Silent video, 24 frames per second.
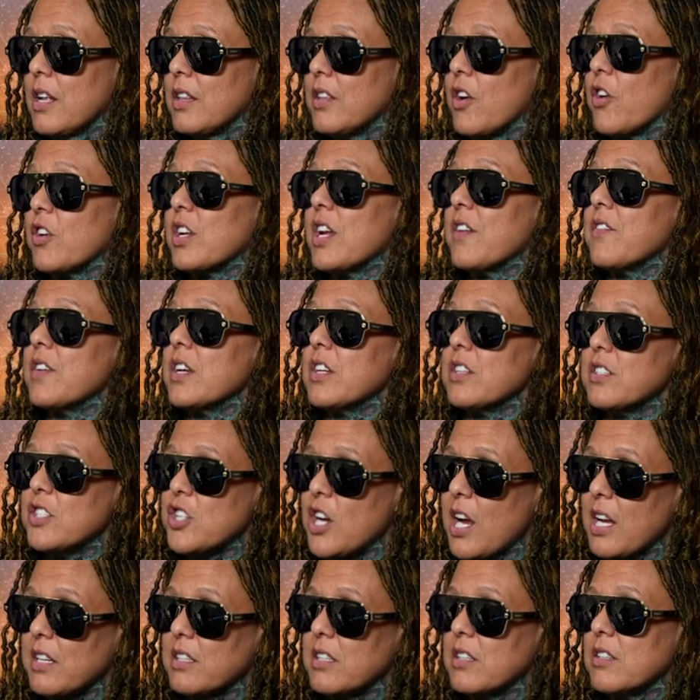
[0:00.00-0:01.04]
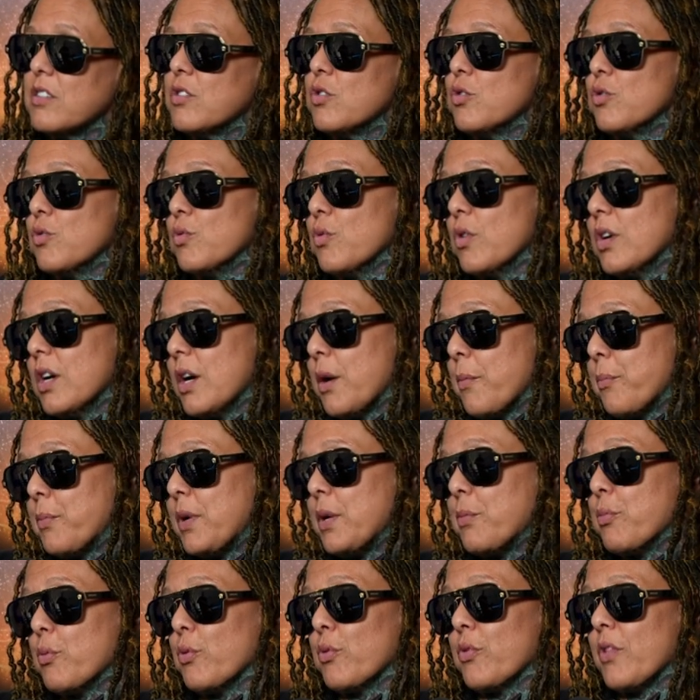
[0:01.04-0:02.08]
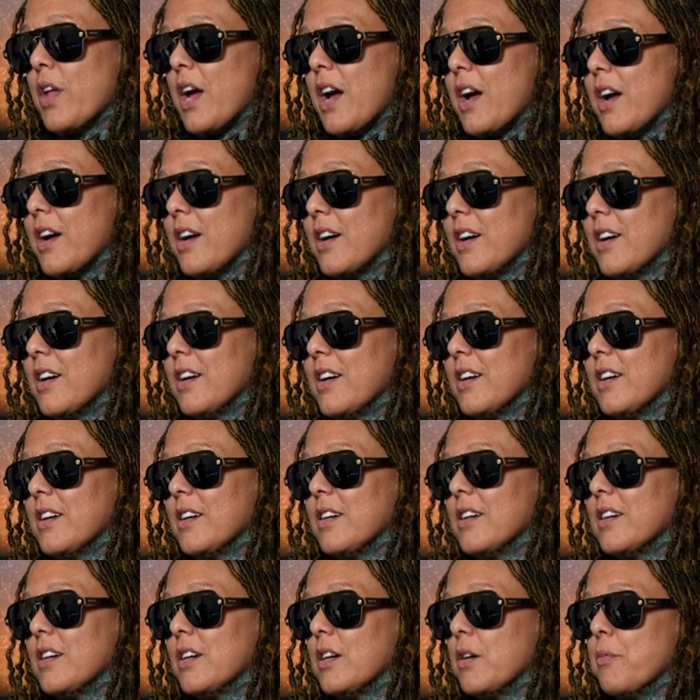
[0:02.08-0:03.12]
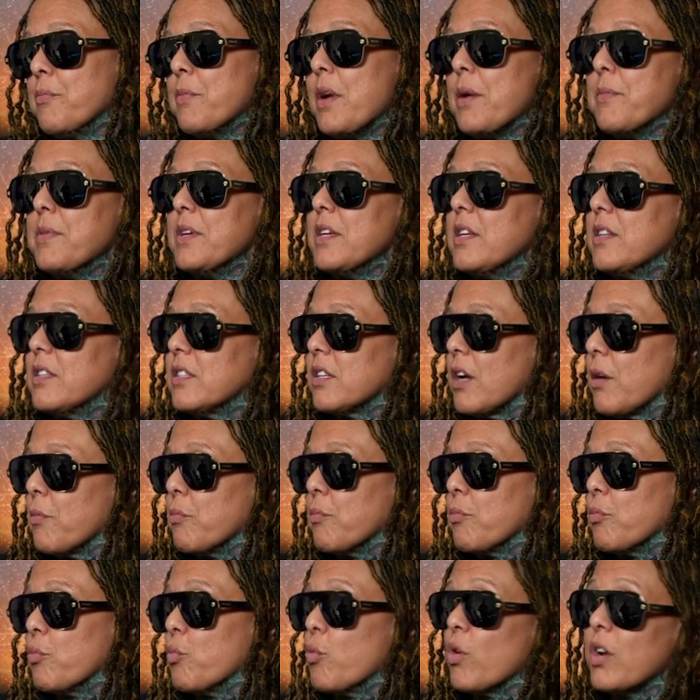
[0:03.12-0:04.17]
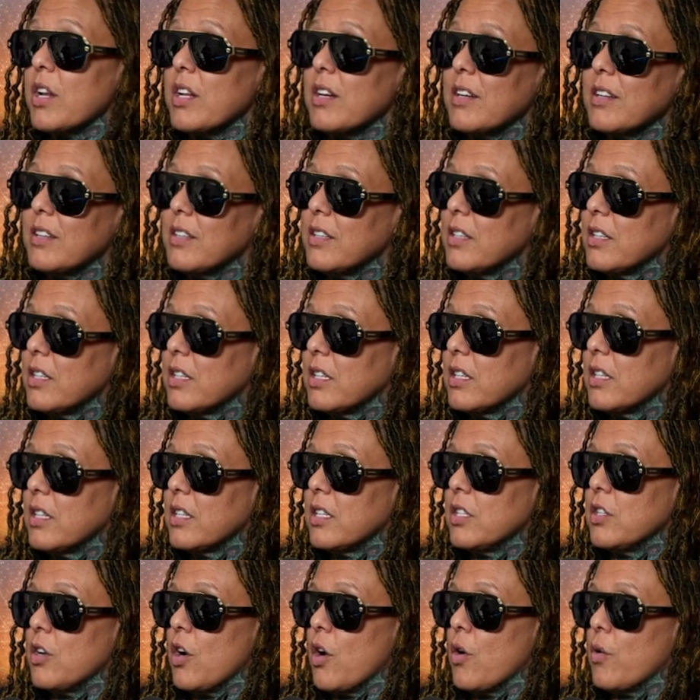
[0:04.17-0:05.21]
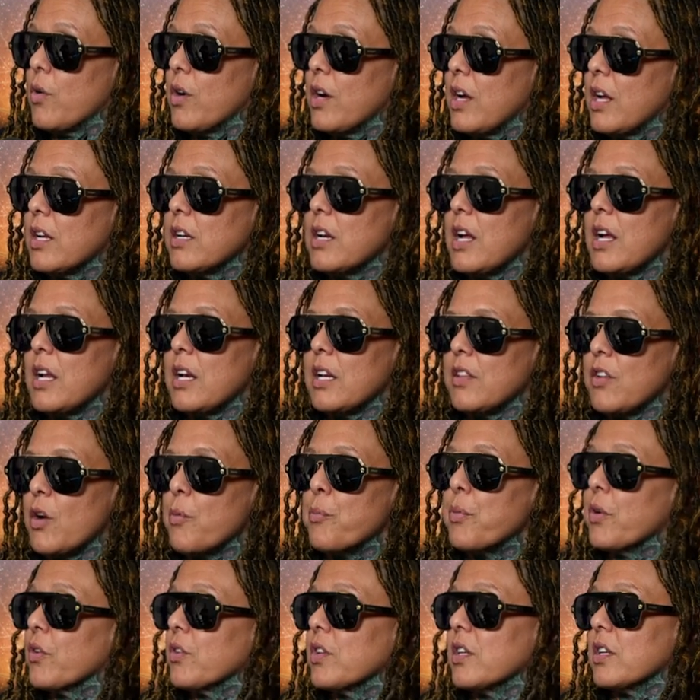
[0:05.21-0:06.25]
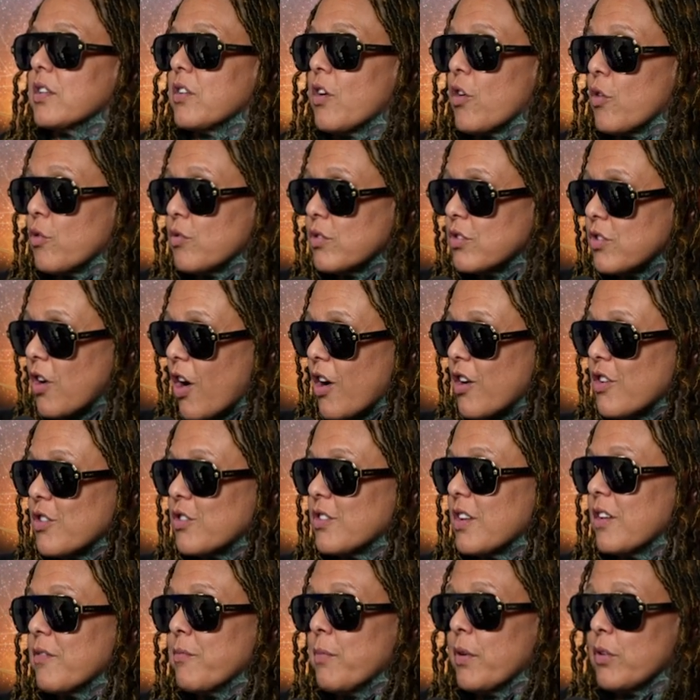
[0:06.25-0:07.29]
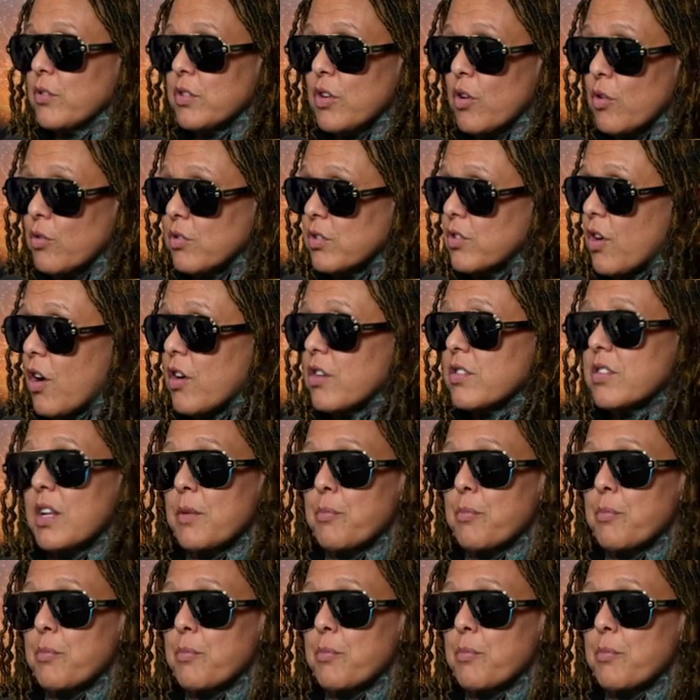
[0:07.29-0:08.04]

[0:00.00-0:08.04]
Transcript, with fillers: they're giving chances to people that maybe some wouldn't you know and and they're building their own stars they've built their own stars